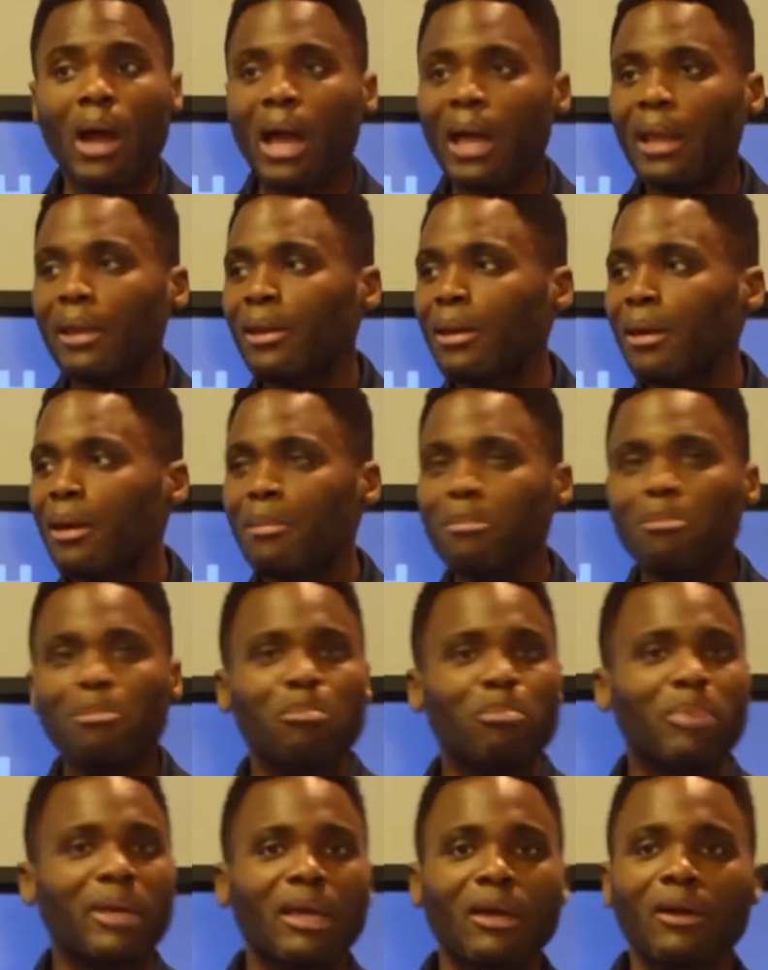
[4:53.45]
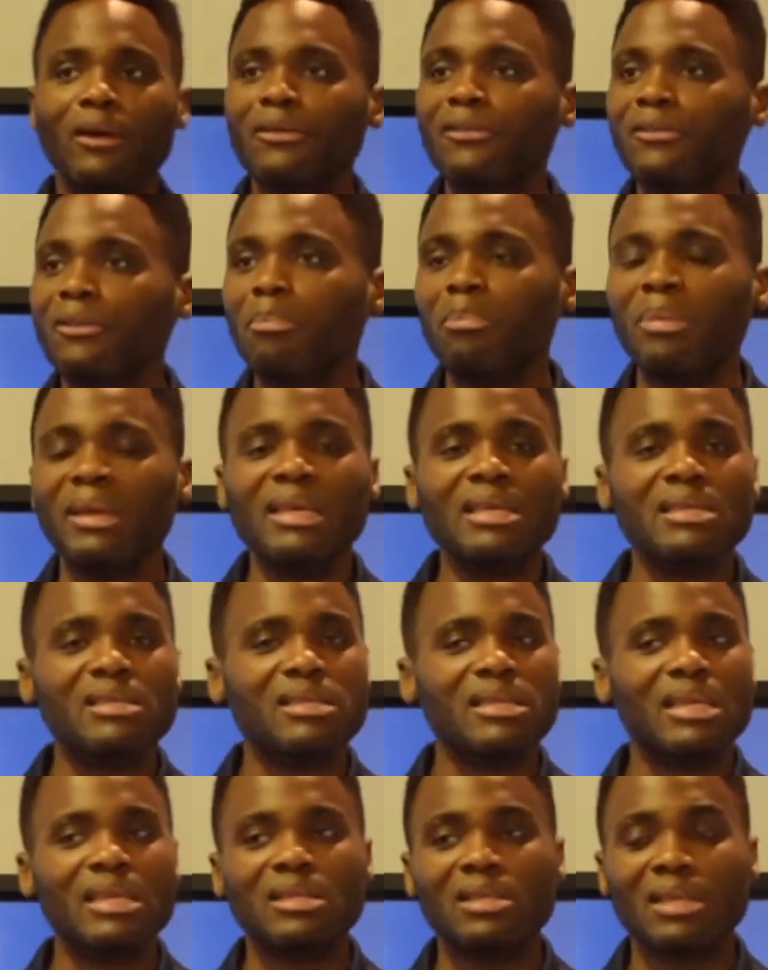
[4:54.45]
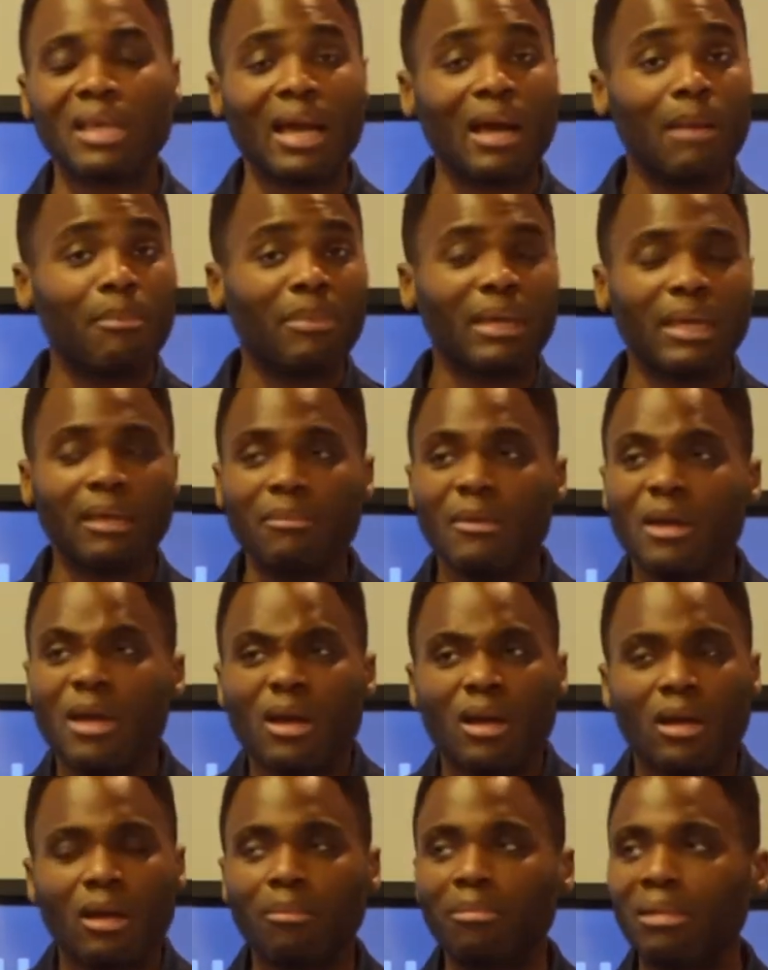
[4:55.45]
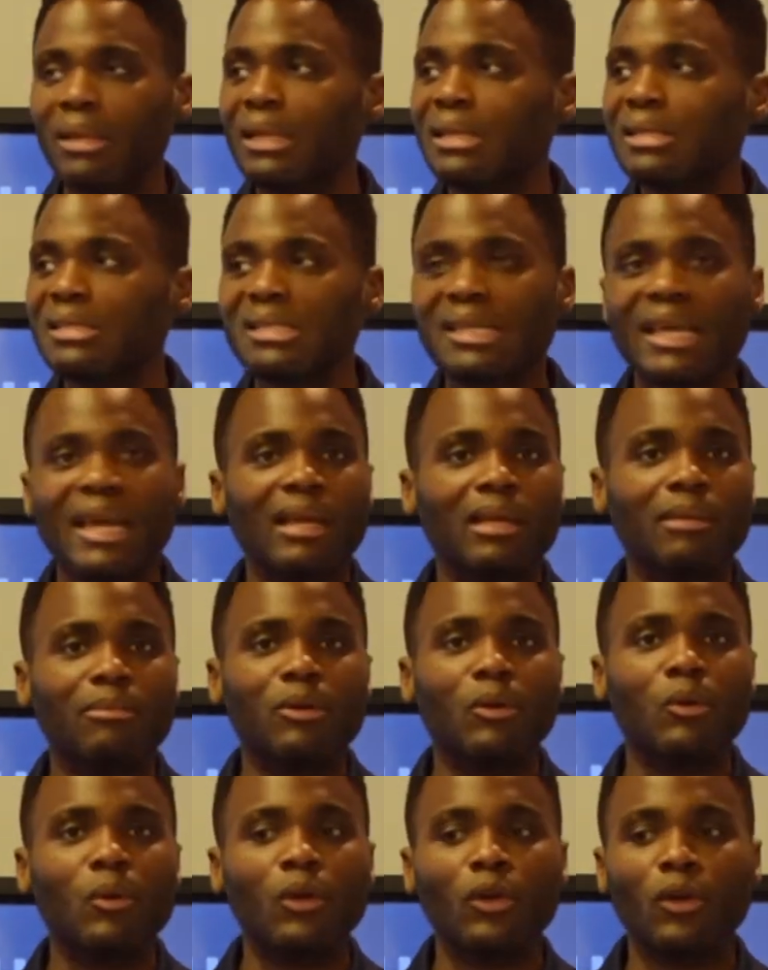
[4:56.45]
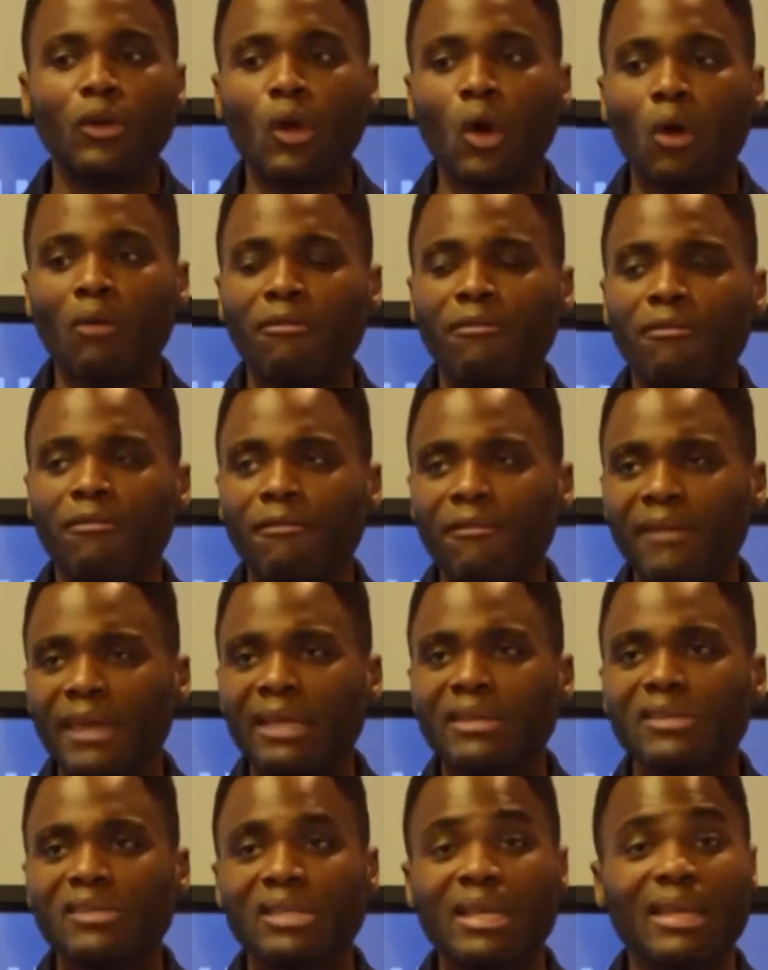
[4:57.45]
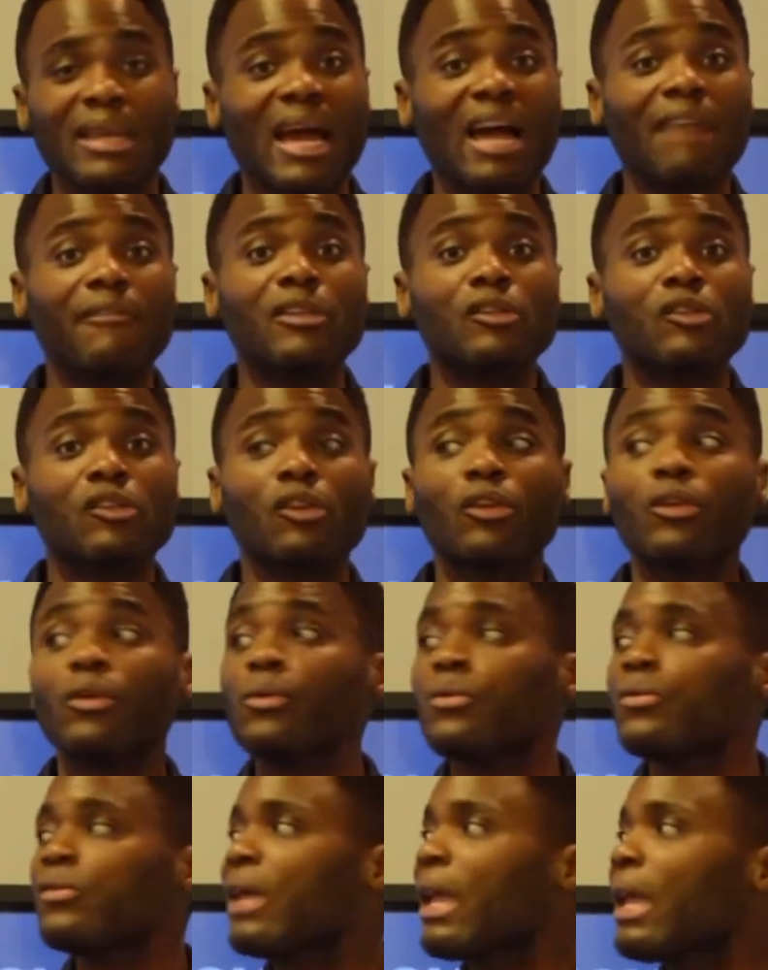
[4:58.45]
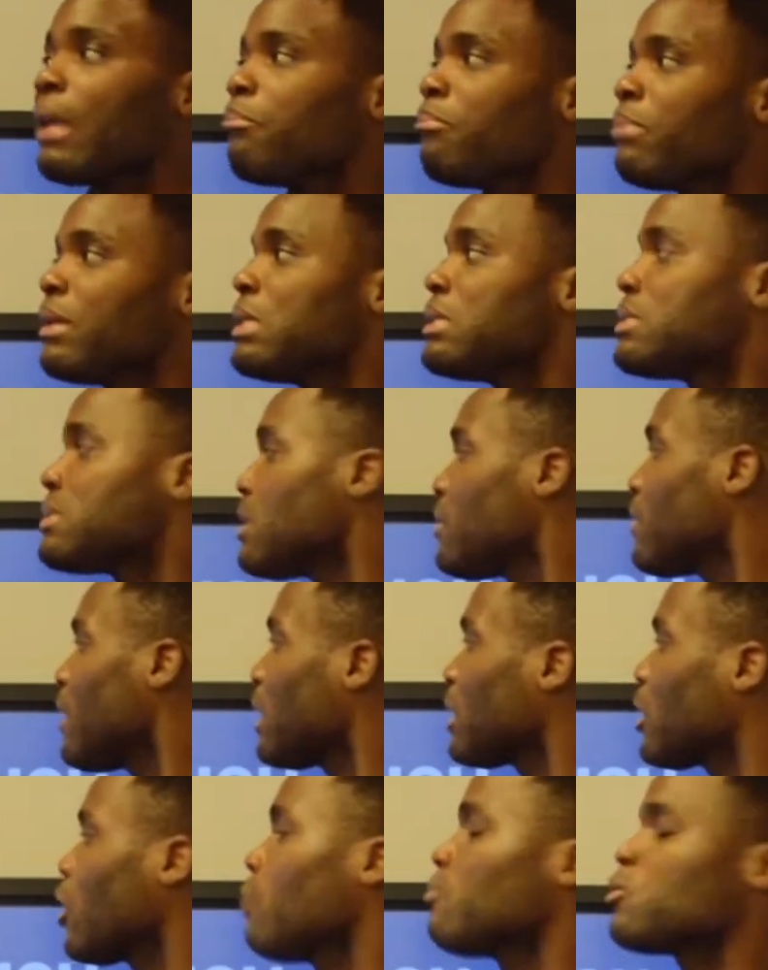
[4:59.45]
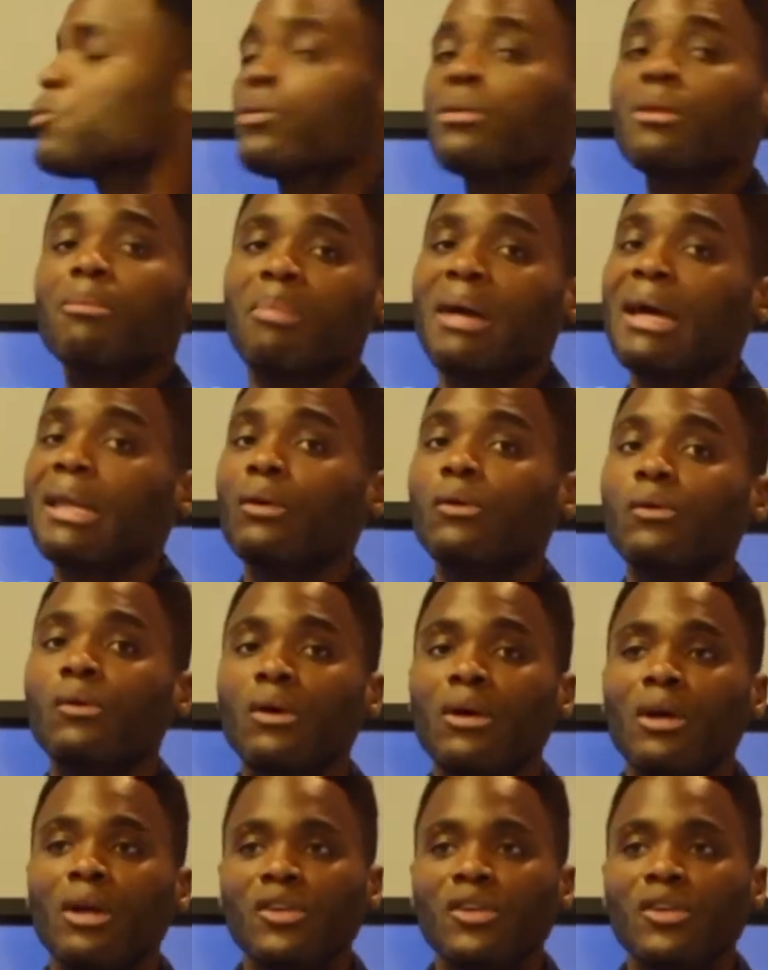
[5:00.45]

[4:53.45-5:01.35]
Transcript: And because the PCs can be completely scalable, you're not fixed in having to use a PC that comes with the panel.